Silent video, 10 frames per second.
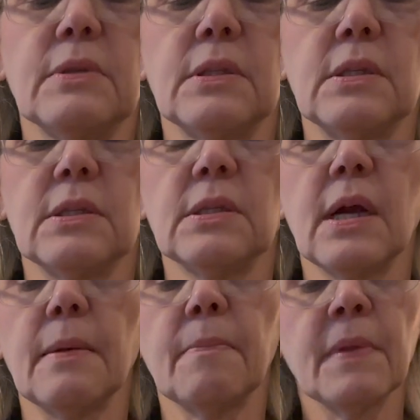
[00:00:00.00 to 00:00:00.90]
this
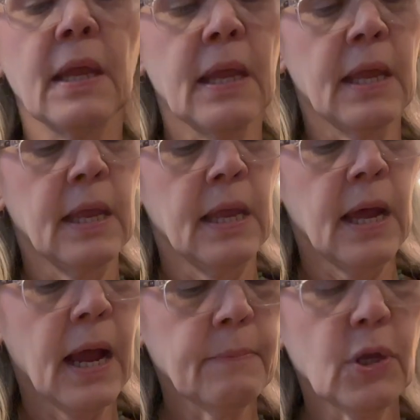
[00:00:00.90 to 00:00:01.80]
time.
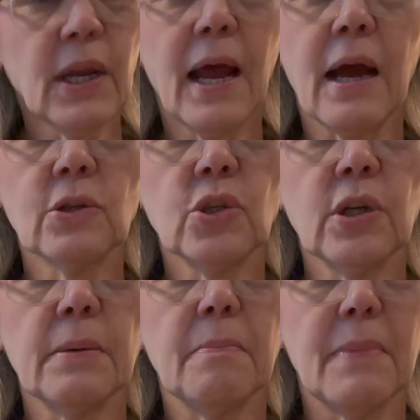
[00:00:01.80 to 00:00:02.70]
I'm gonna
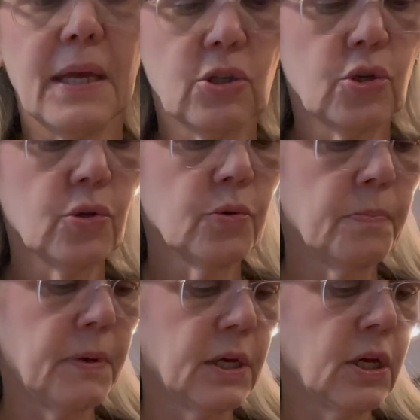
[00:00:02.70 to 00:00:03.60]
actually measure
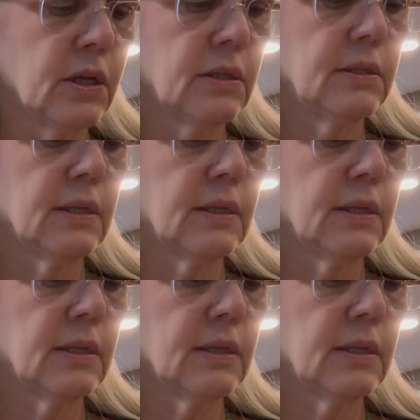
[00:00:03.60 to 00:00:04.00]
because